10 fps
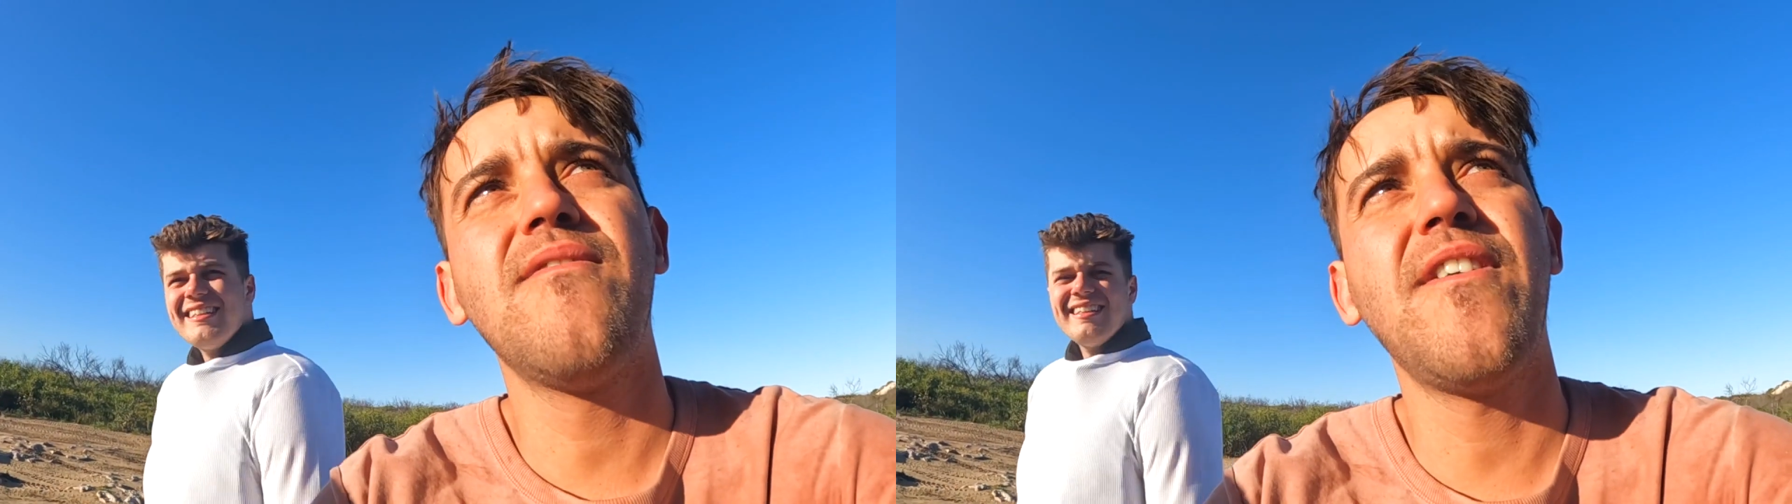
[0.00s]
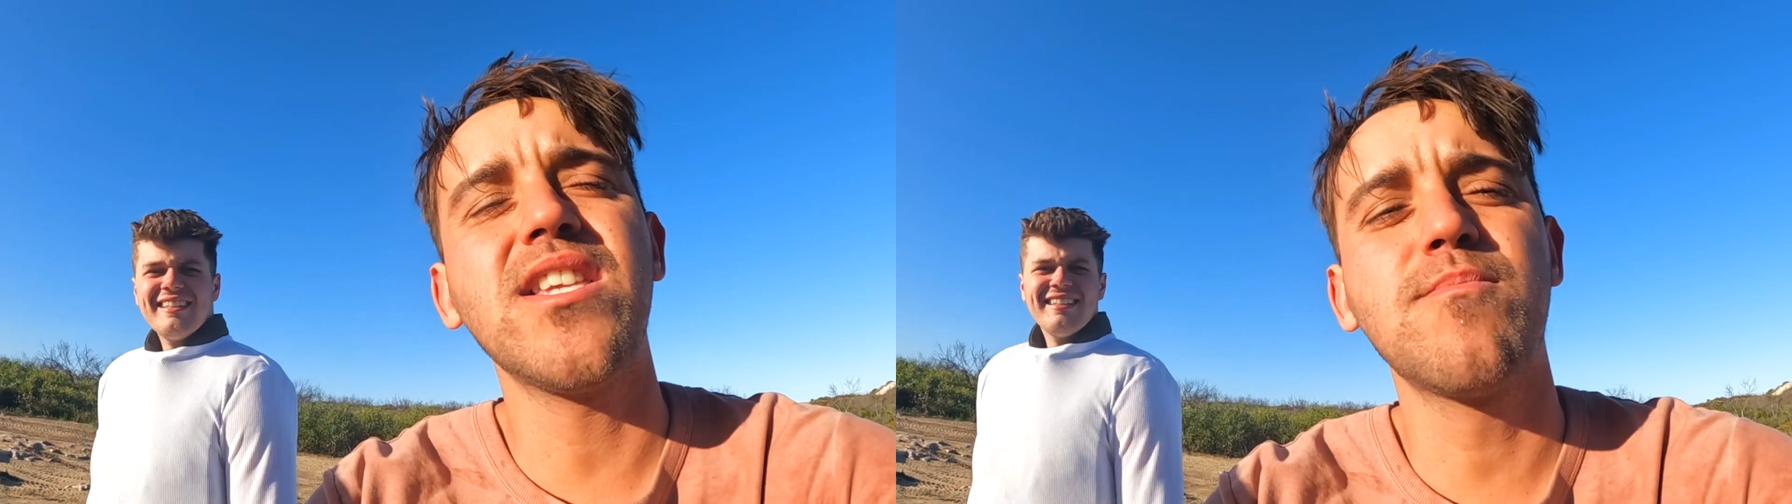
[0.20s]

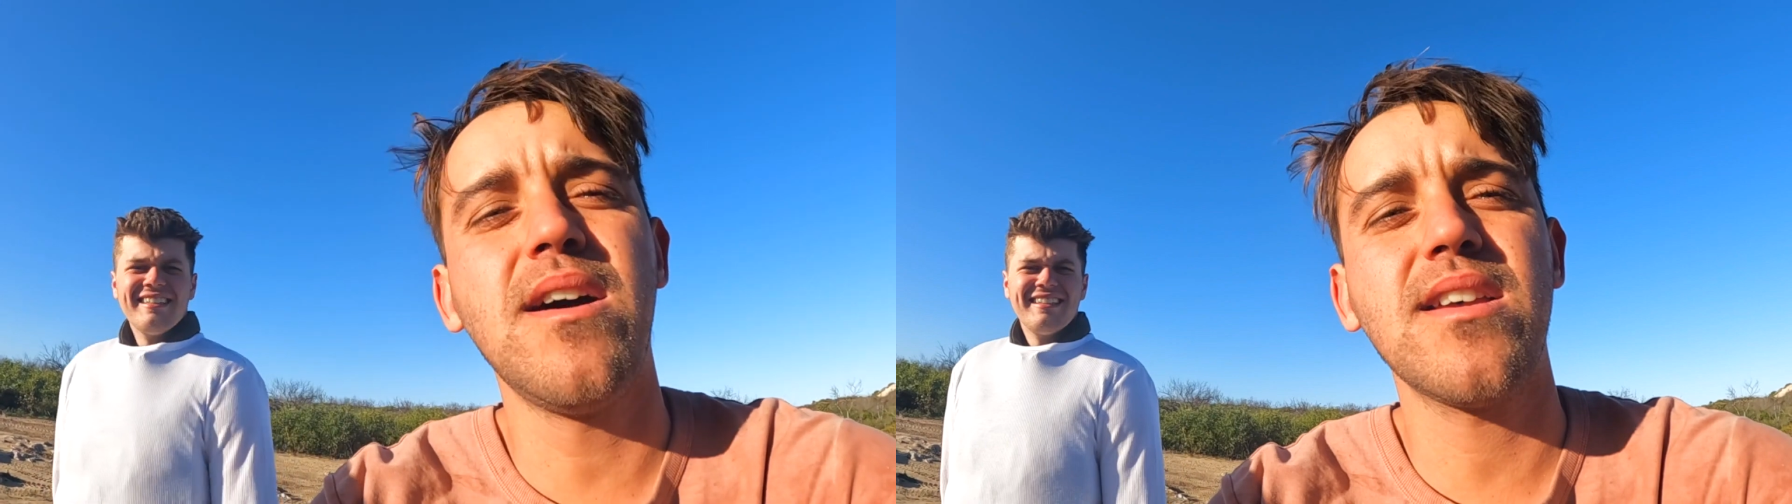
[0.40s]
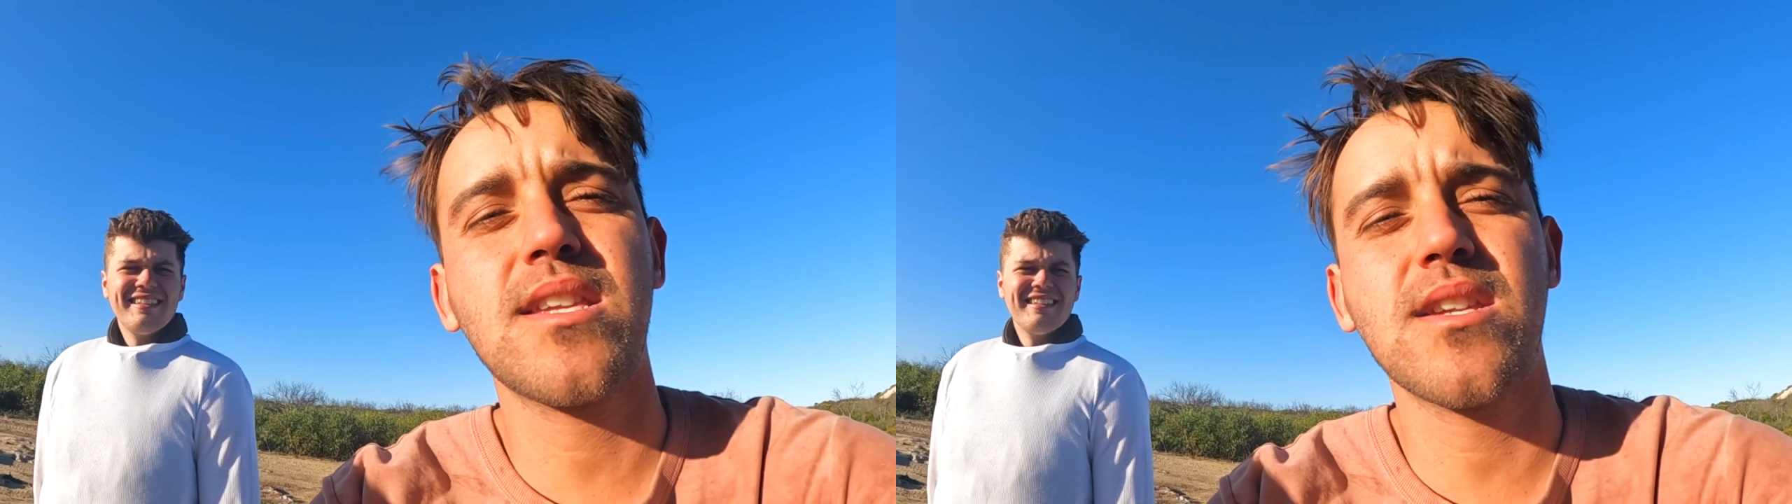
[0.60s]
face
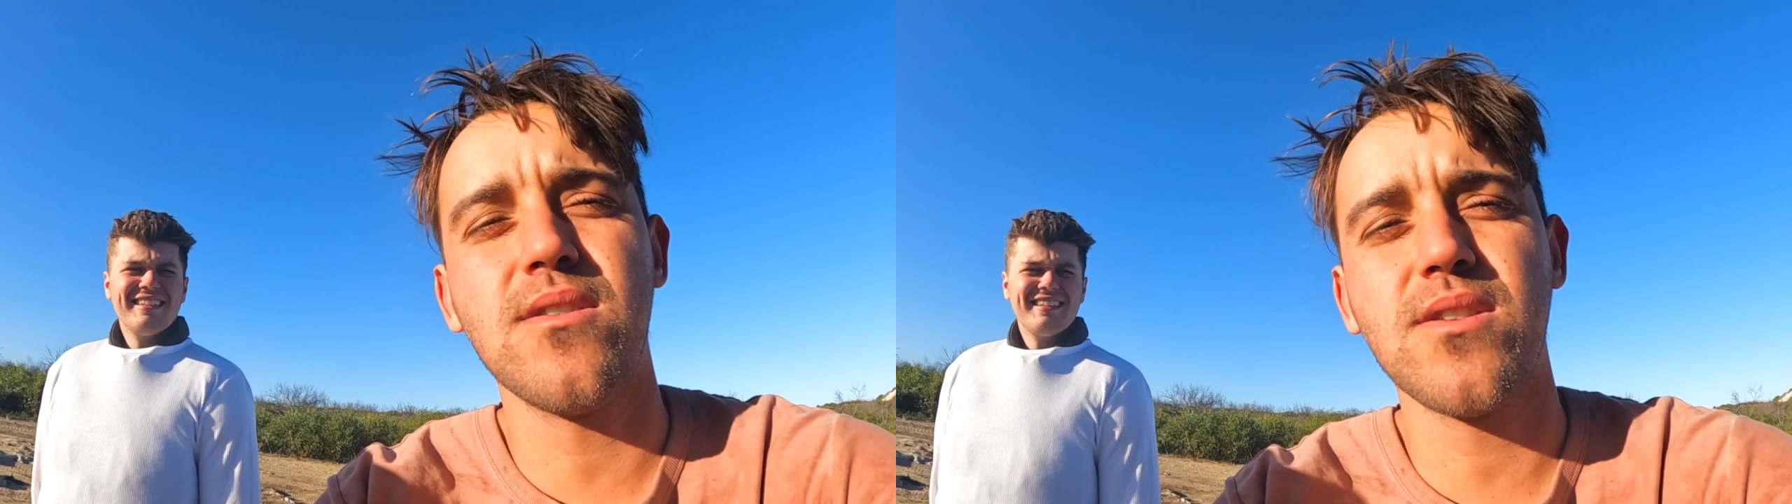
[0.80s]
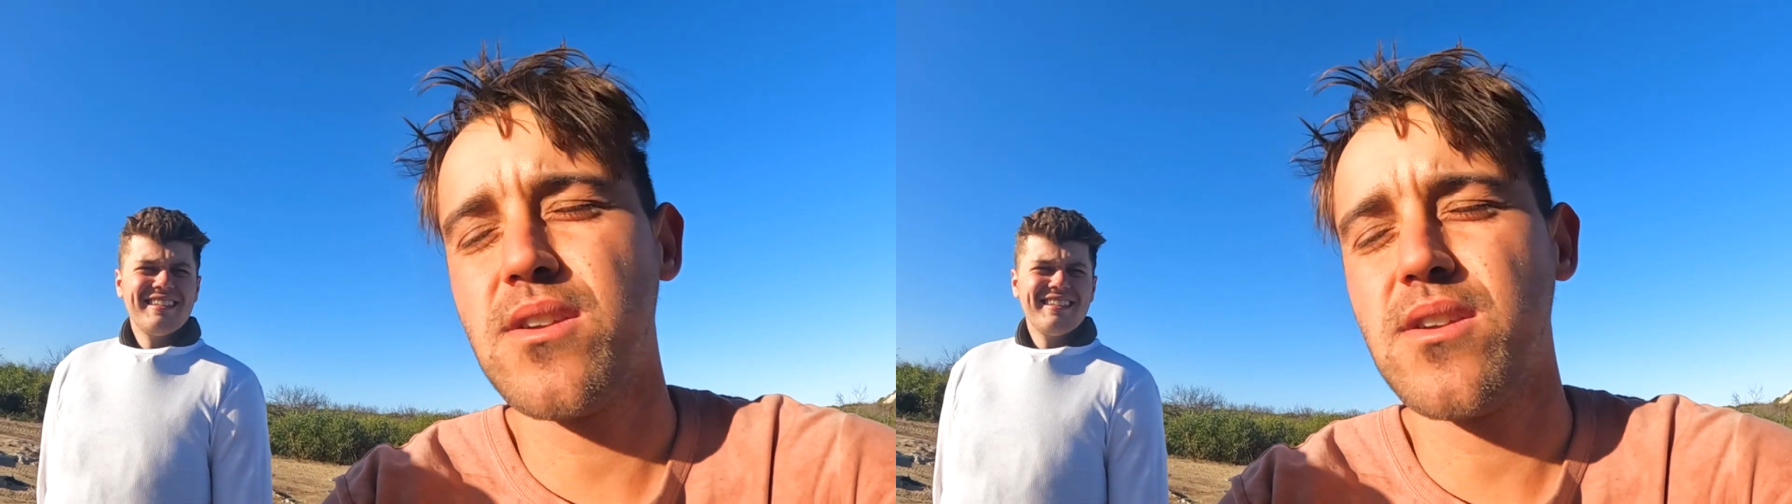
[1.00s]
masks on,